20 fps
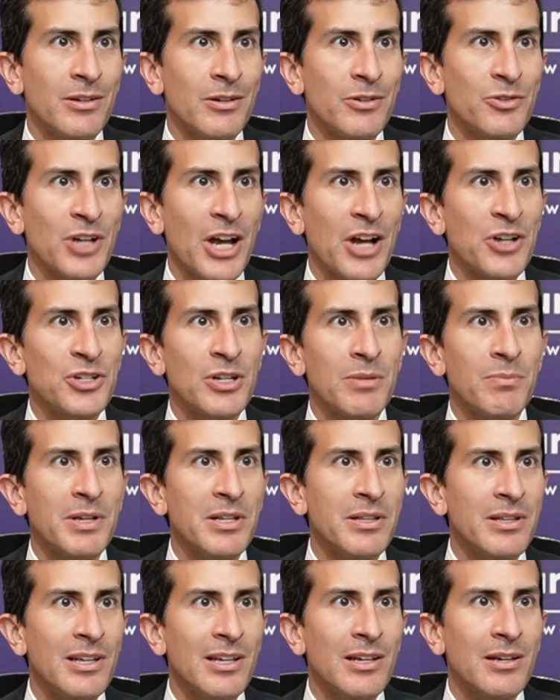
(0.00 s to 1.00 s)

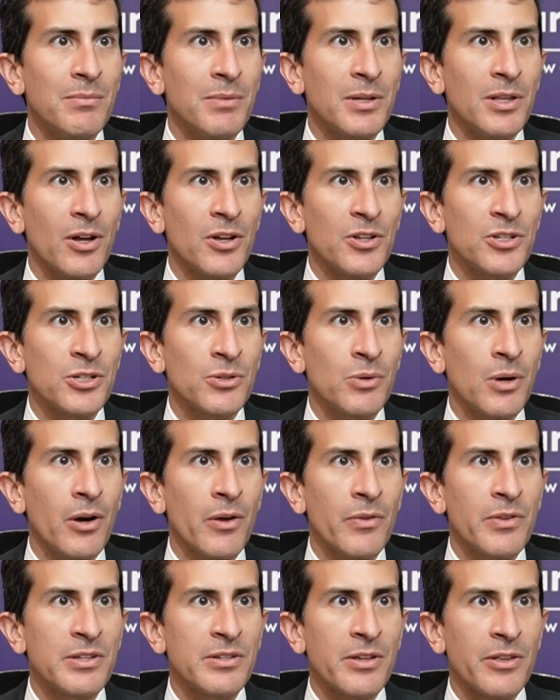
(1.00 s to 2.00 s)
ChatGPT, but also
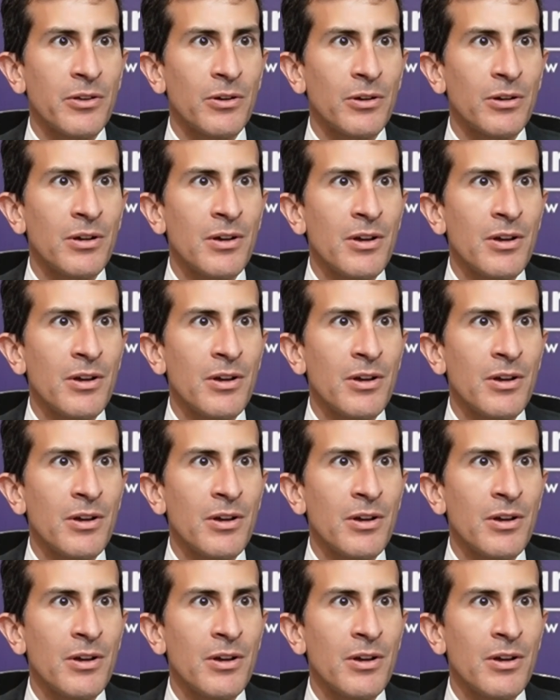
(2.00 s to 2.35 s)
all these other